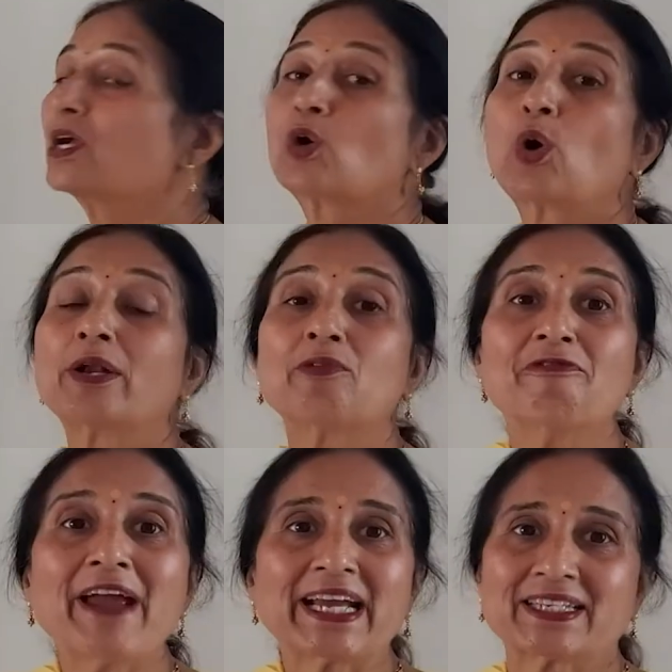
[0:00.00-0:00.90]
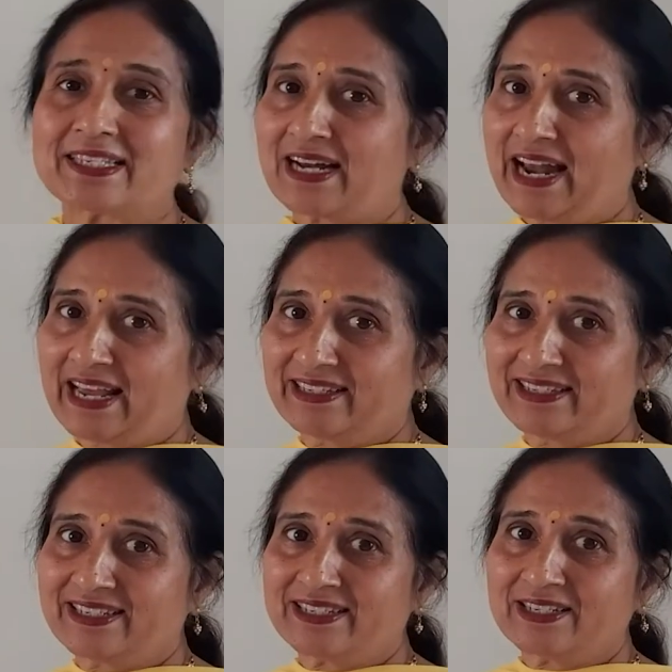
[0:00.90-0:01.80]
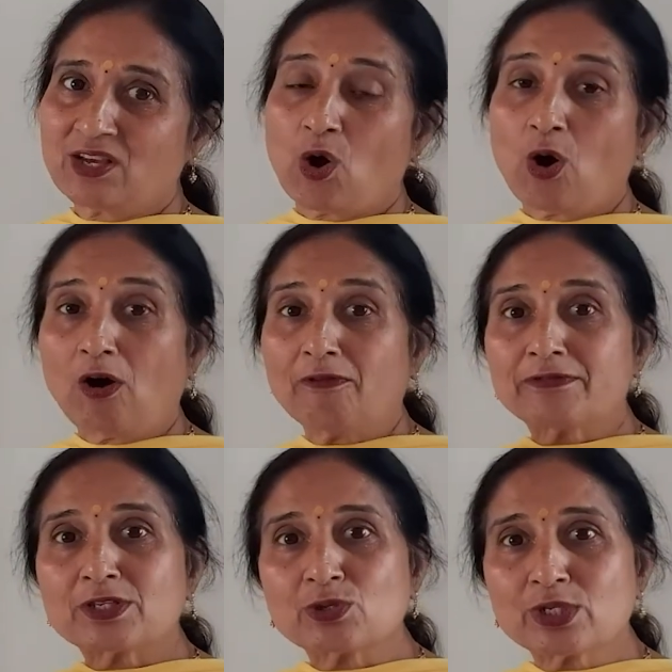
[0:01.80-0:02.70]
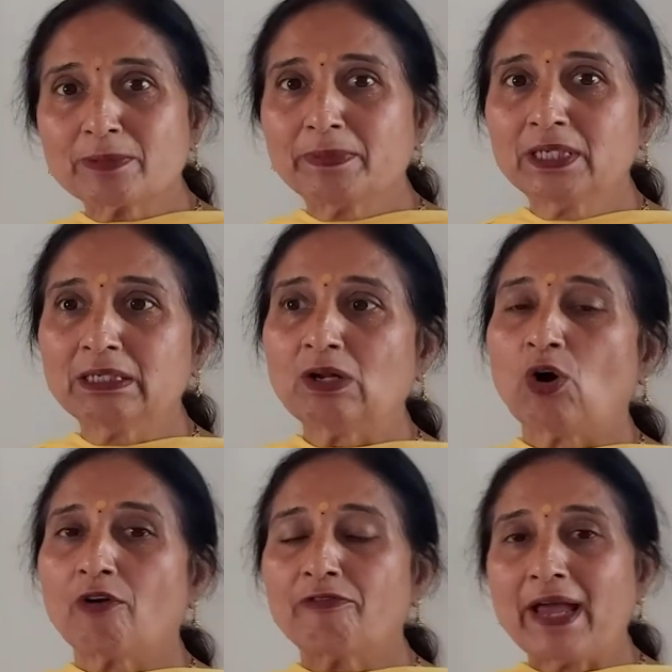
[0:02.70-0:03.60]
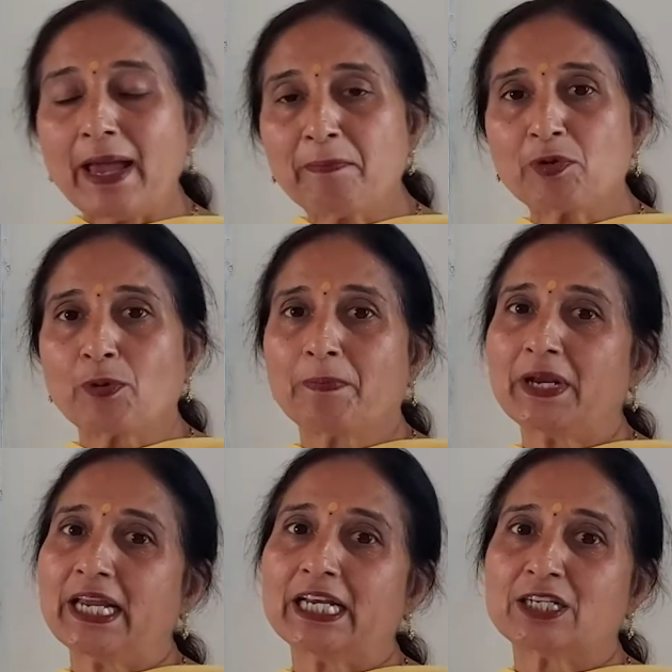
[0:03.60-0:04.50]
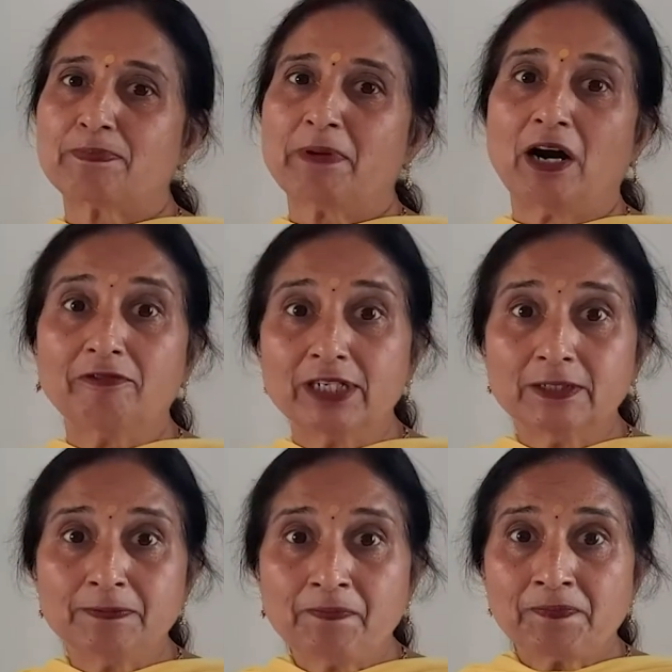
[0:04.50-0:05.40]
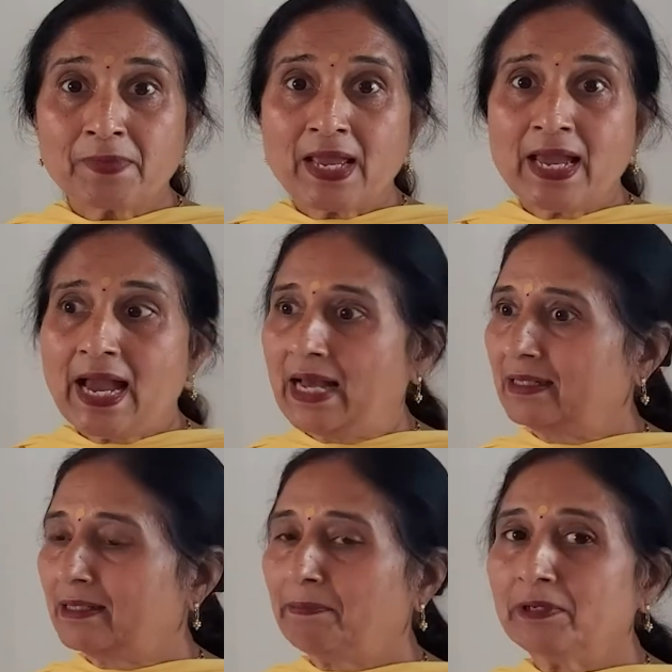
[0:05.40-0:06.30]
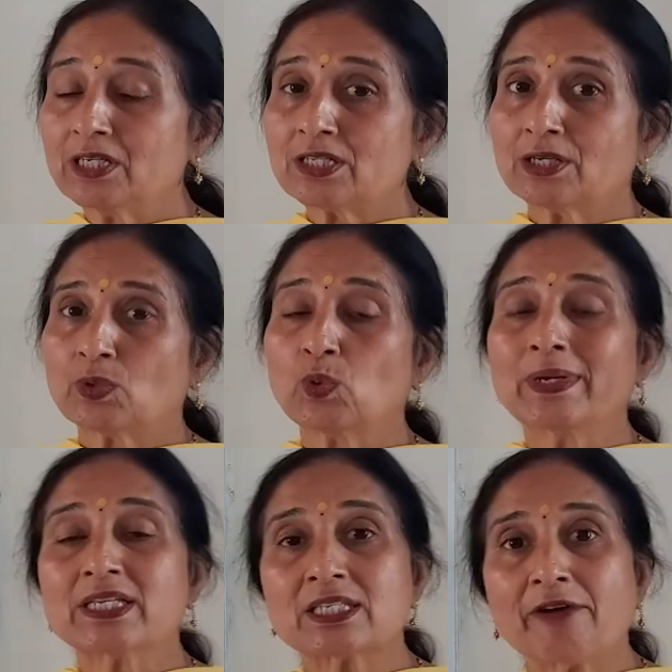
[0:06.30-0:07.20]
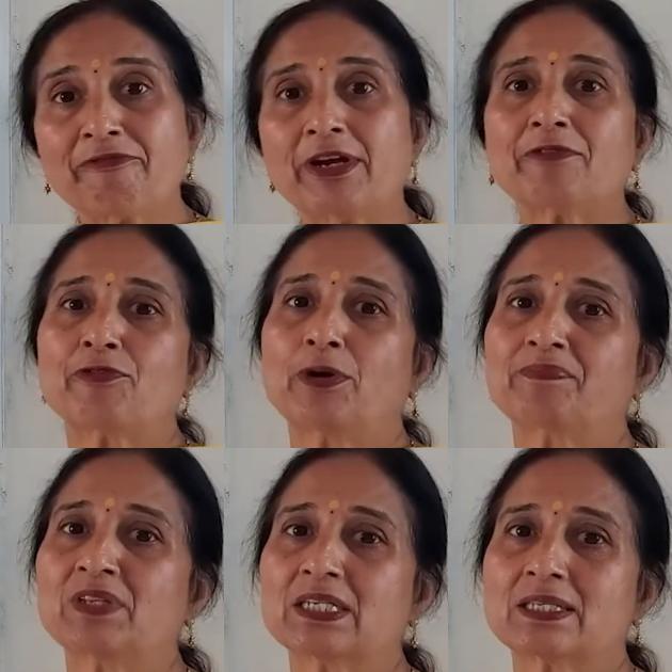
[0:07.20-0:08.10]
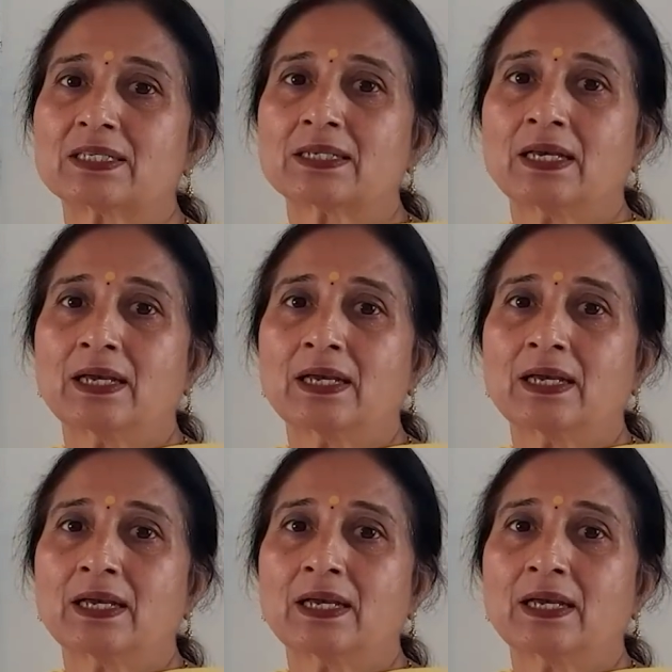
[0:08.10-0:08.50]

convex lens of suitable, of appropriate power, and the person who is suffering from this